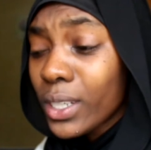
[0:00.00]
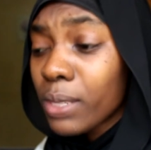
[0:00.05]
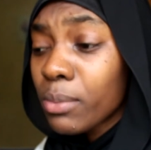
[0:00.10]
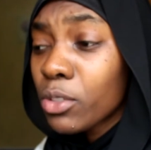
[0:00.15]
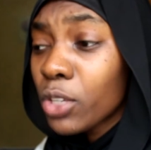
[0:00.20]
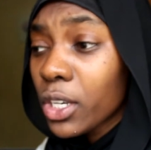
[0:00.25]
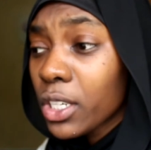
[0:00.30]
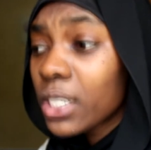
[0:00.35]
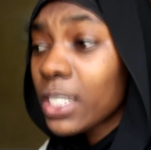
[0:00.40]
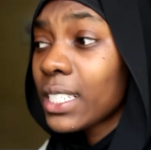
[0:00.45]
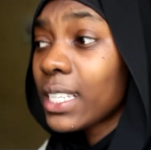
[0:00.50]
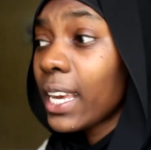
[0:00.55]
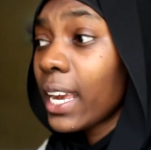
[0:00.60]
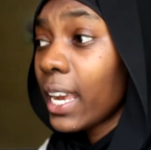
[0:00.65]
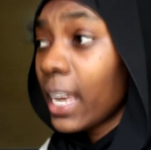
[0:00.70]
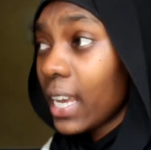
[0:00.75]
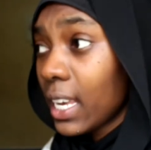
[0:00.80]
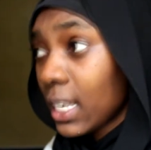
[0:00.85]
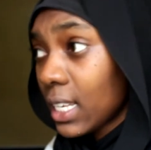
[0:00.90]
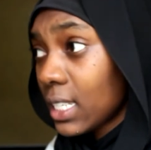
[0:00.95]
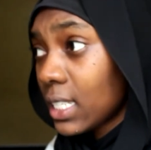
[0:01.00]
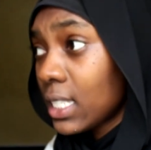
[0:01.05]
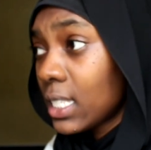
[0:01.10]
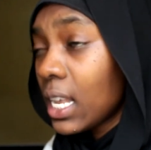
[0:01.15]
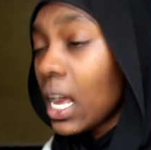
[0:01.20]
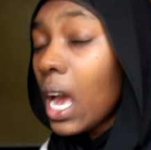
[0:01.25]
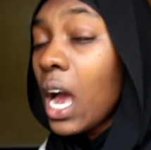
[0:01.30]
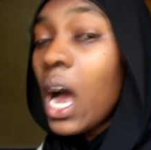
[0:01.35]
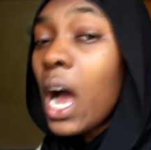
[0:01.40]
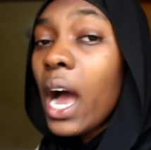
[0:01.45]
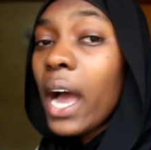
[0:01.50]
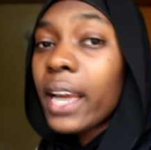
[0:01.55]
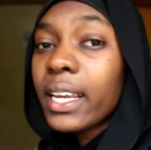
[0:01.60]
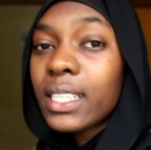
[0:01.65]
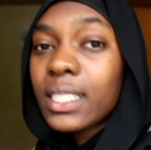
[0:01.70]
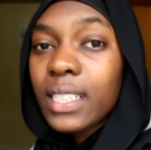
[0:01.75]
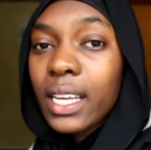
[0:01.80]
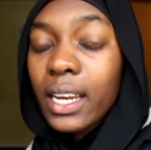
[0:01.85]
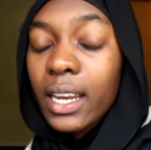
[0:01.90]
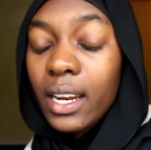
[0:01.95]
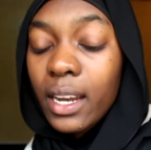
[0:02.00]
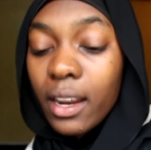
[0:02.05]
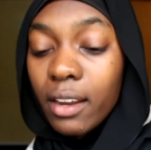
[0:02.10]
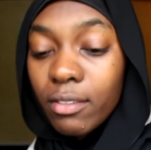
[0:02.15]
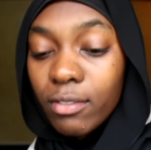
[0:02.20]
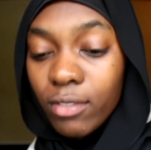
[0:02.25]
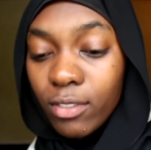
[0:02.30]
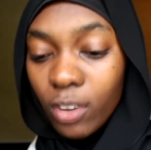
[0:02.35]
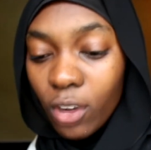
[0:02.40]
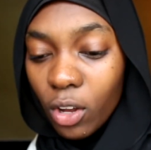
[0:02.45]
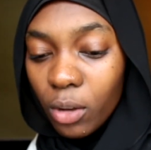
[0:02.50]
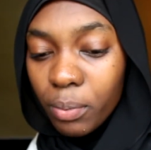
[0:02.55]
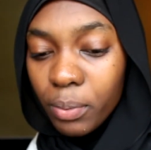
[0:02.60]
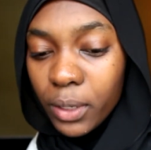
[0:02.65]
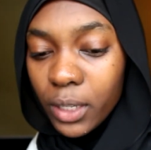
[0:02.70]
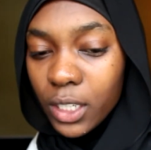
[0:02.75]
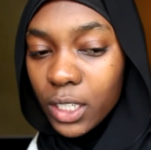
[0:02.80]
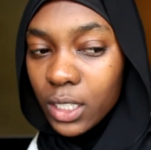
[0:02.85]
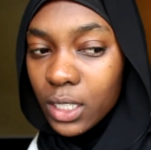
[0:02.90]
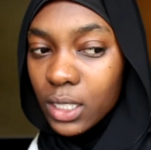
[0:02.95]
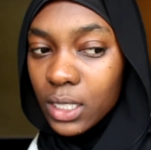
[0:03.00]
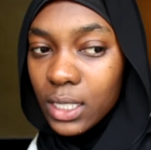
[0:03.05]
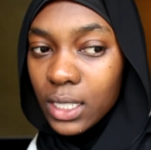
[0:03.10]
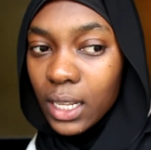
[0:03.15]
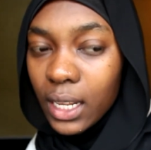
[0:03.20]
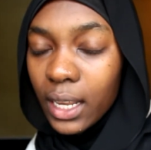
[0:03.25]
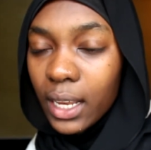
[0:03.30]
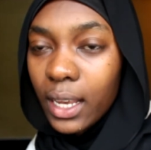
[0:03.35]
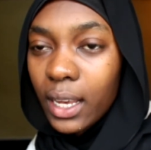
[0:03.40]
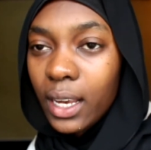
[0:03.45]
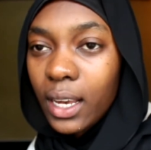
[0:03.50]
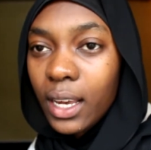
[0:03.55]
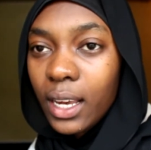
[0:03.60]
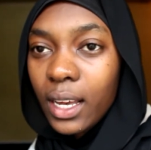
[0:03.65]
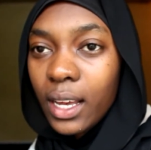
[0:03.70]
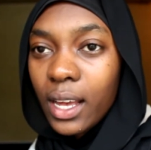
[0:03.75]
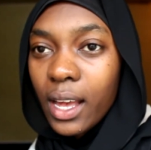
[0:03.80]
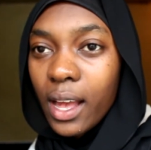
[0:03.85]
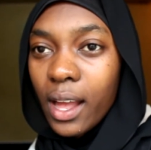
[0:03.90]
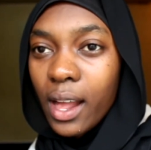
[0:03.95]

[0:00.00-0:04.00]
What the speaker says: what I'm trying to say is, I decided I'd vlog because, like,